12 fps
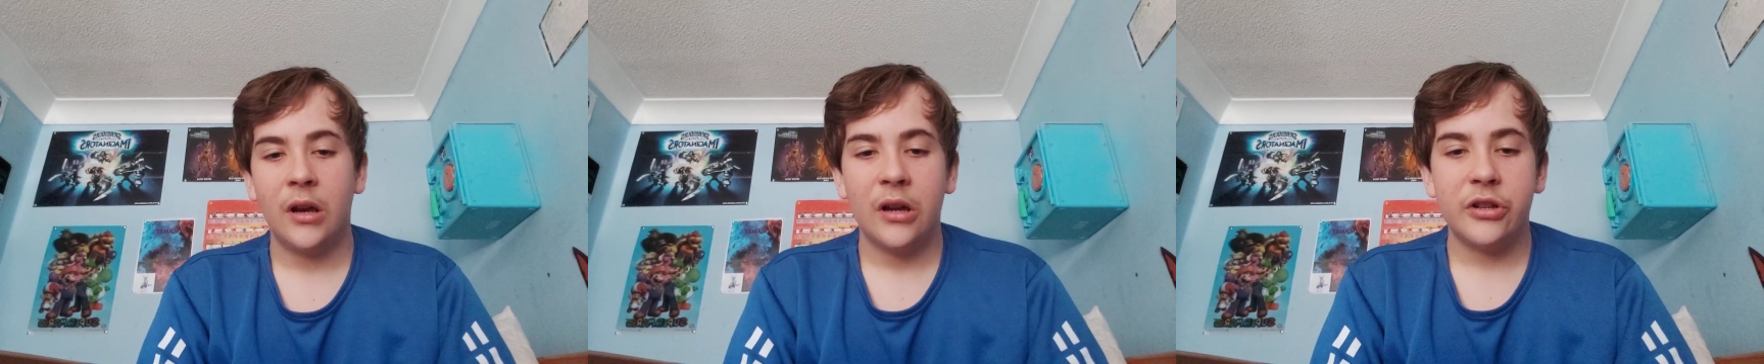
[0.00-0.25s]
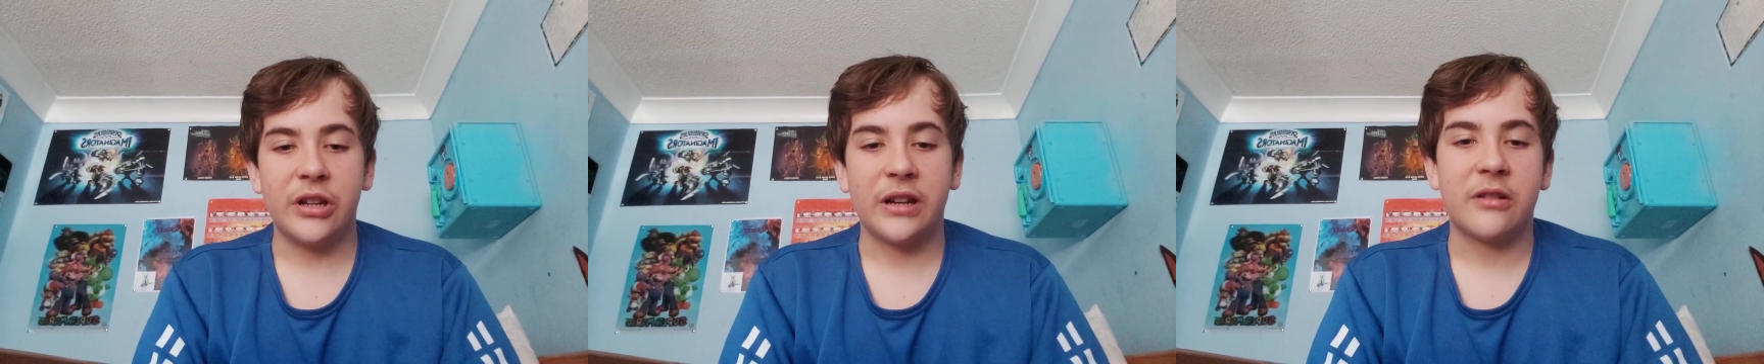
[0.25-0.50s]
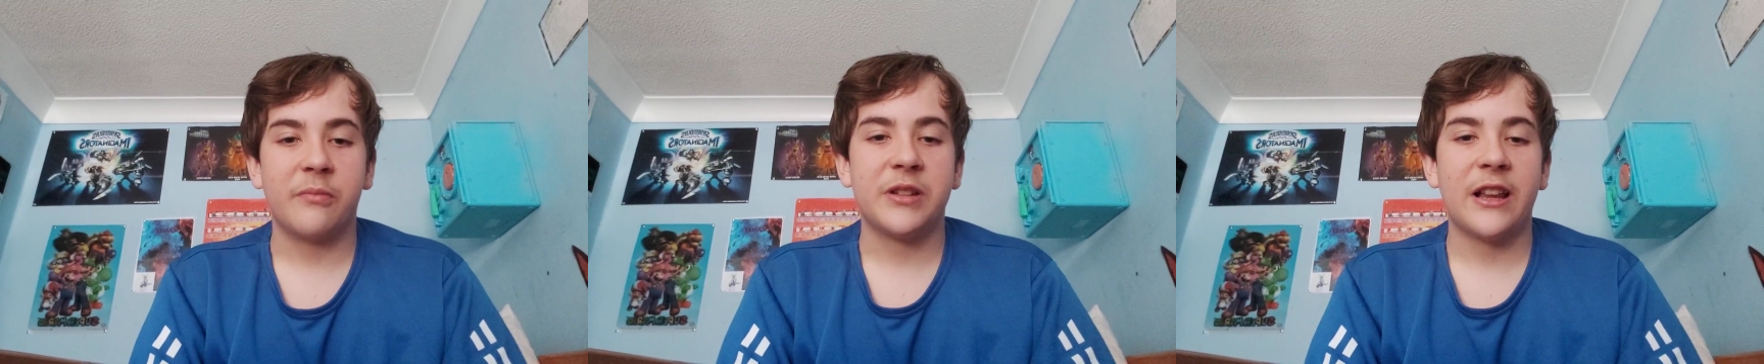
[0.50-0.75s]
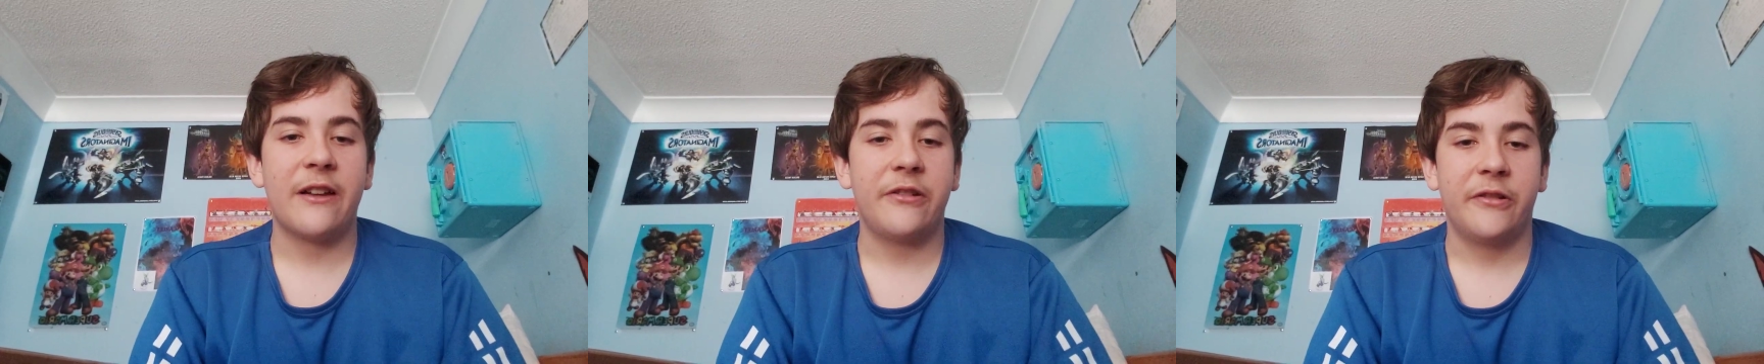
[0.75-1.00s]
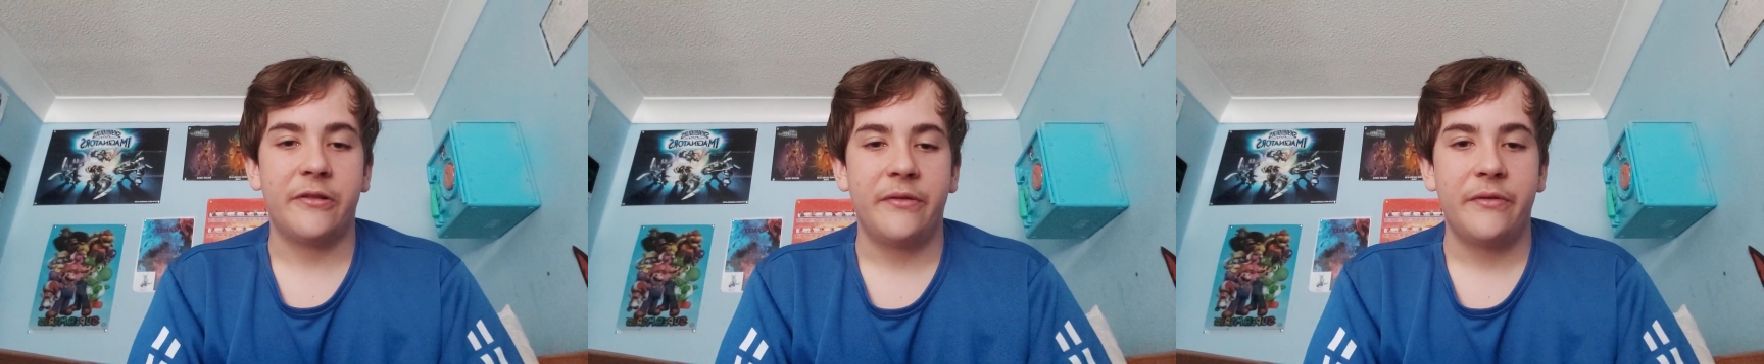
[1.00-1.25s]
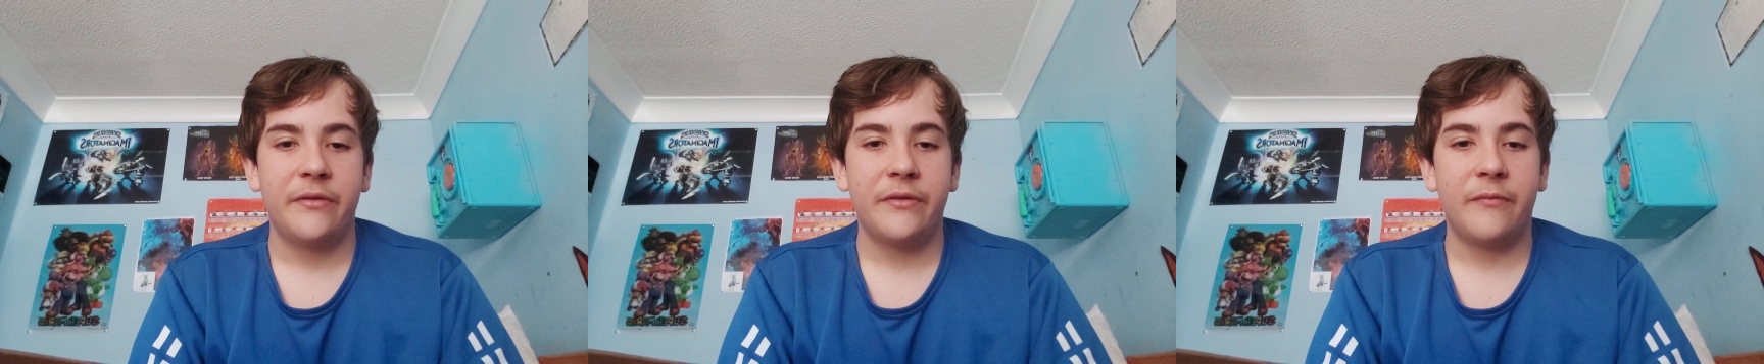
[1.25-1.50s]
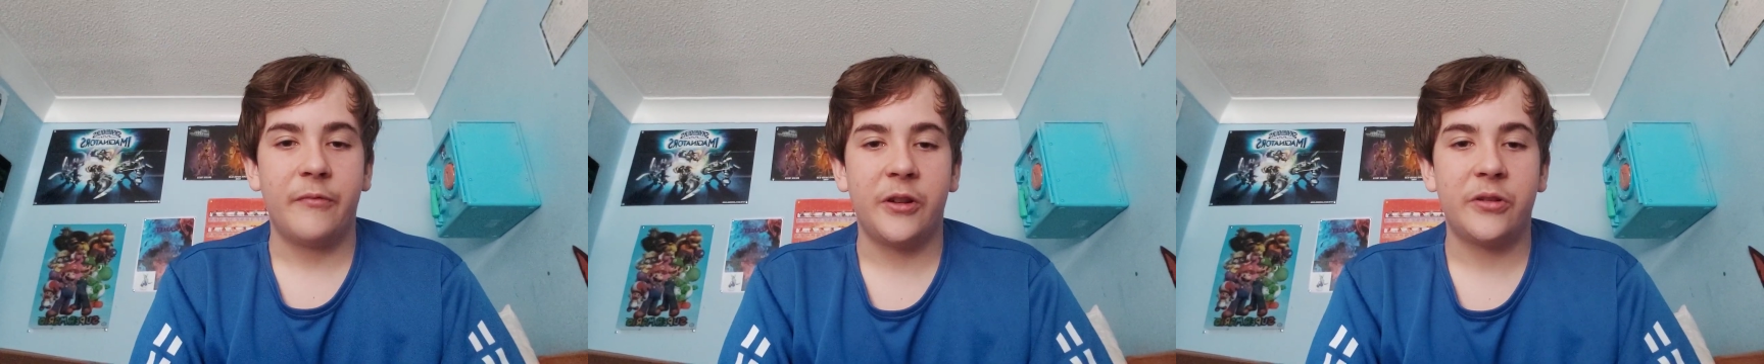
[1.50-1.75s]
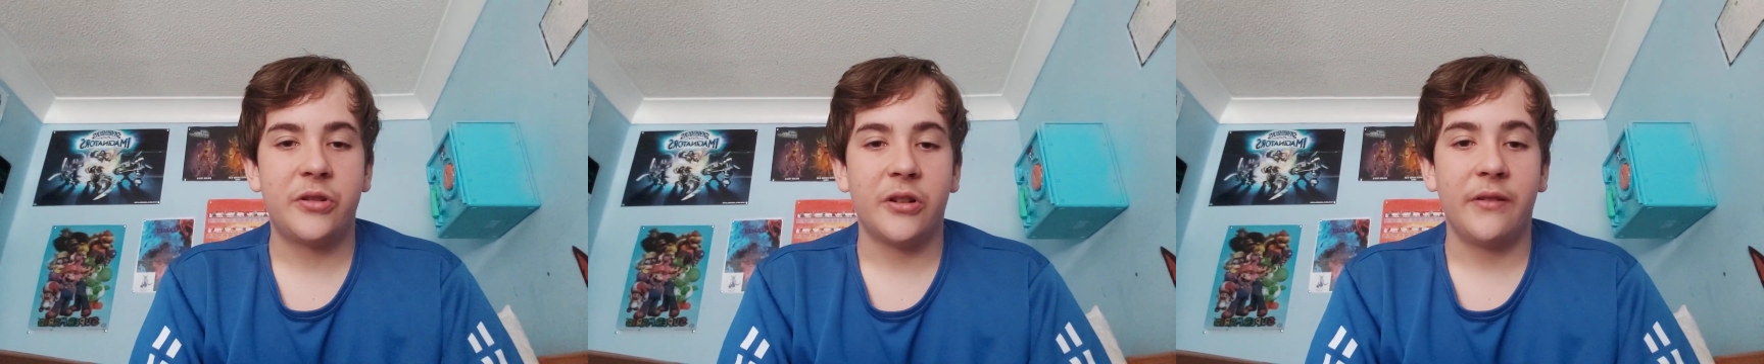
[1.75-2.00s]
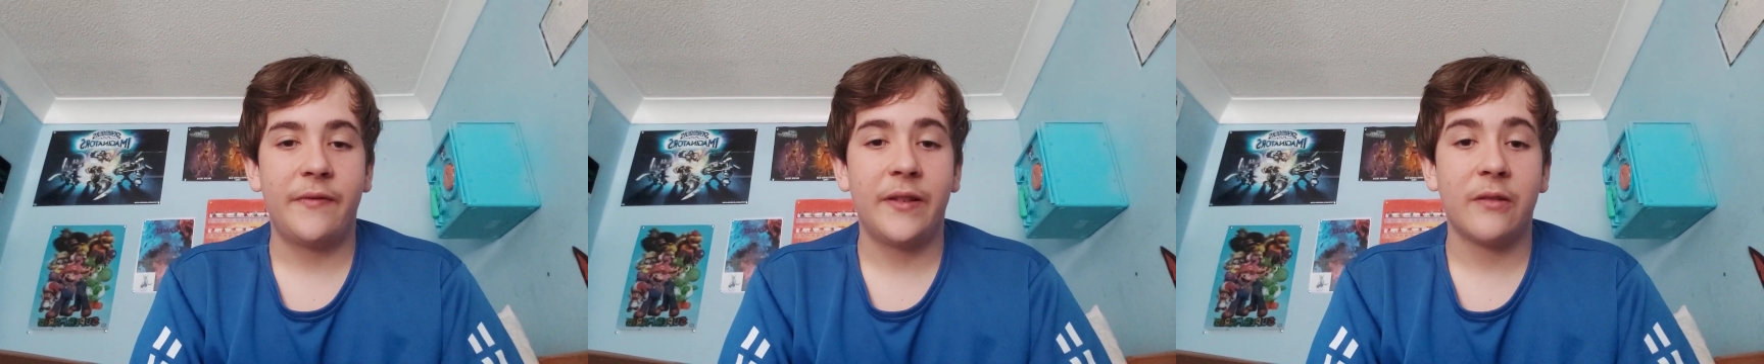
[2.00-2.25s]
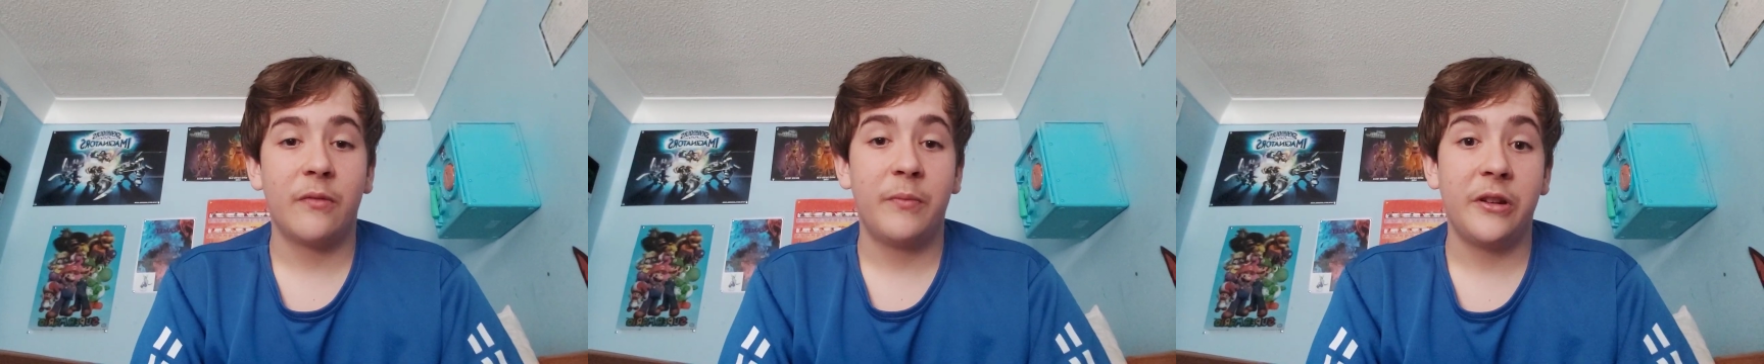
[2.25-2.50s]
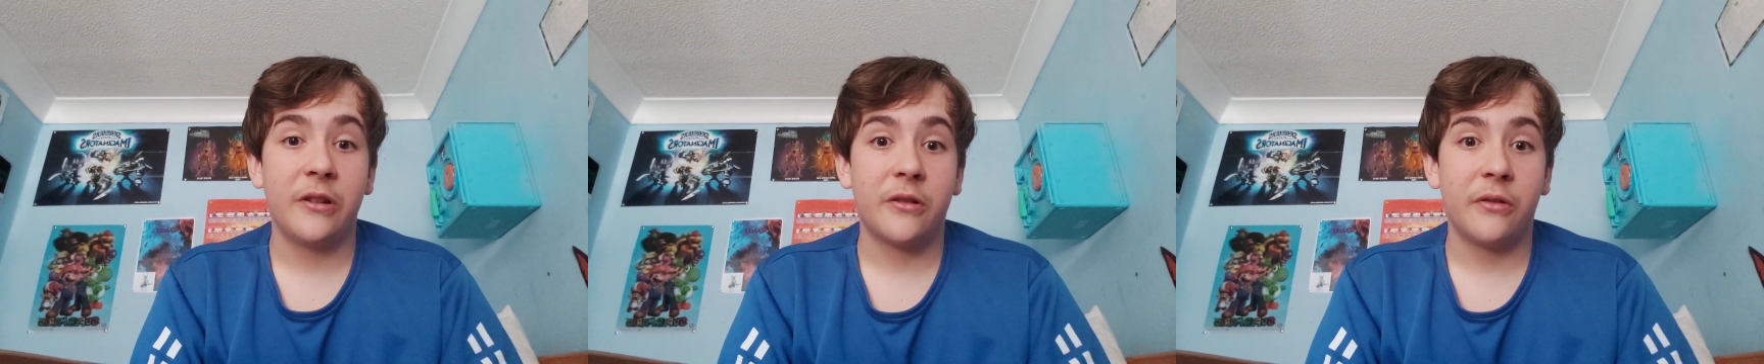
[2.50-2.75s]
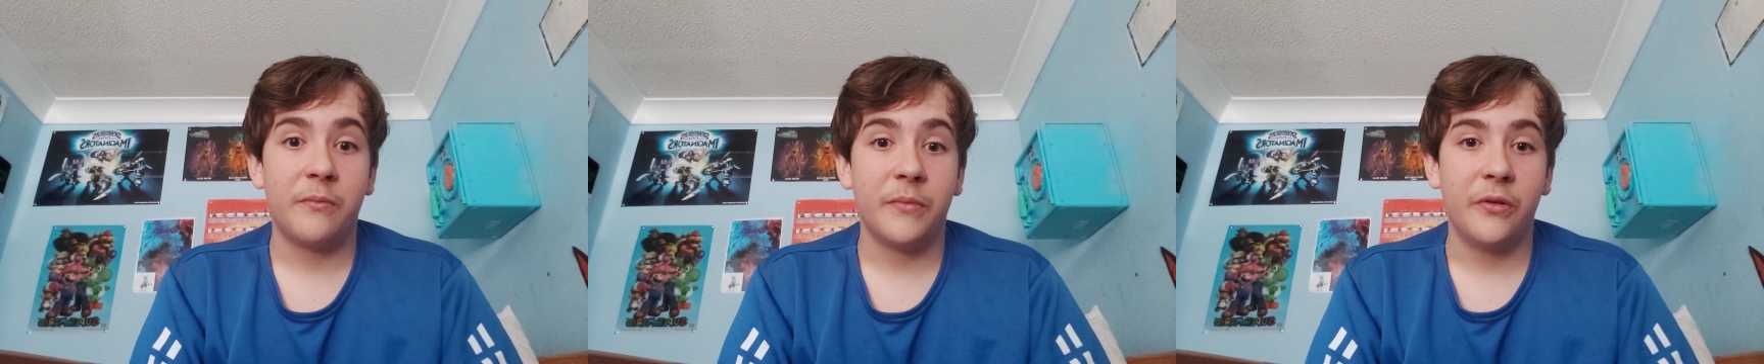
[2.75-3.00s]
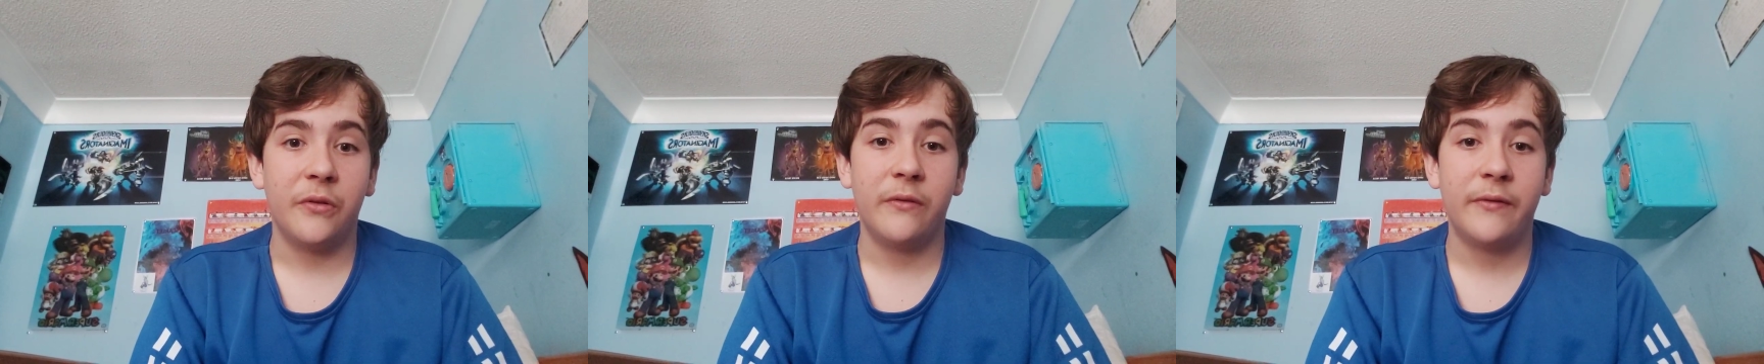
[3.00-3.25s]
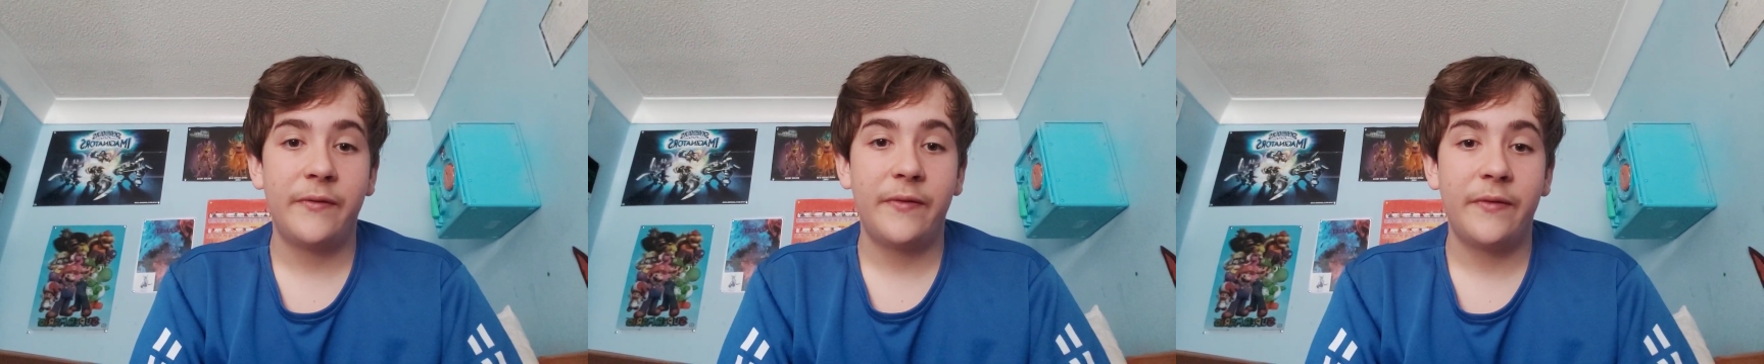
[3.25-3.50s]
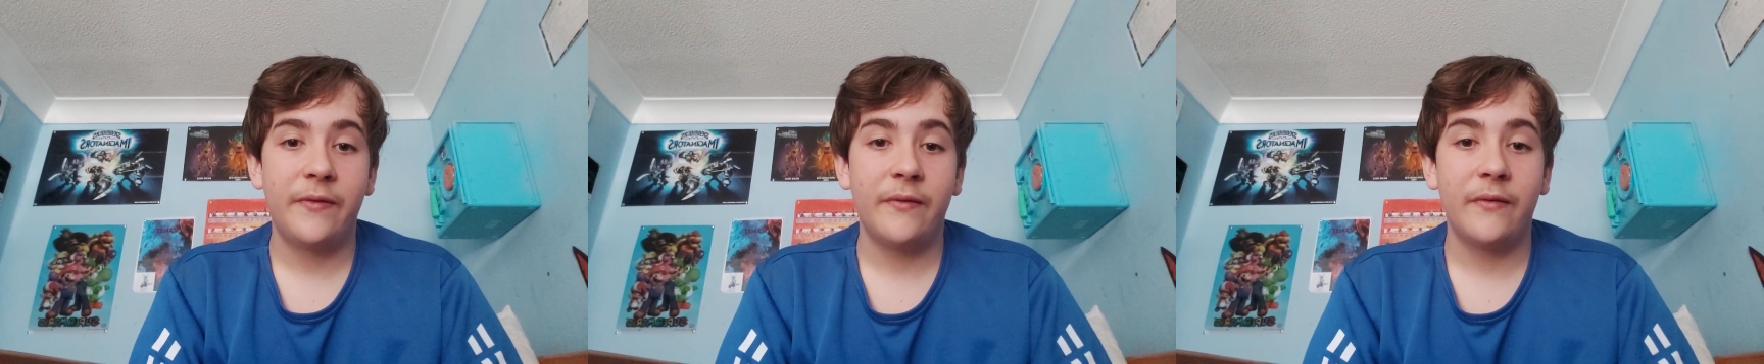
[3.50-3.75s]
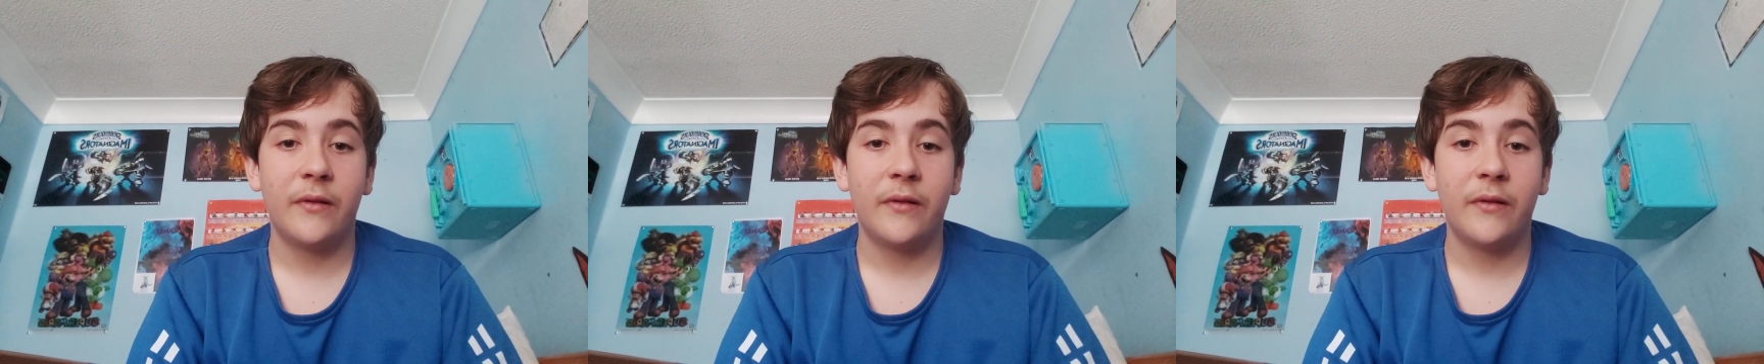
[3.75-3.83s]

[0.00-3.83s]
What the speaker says: Jacob's Ladder, which I think would be a good move.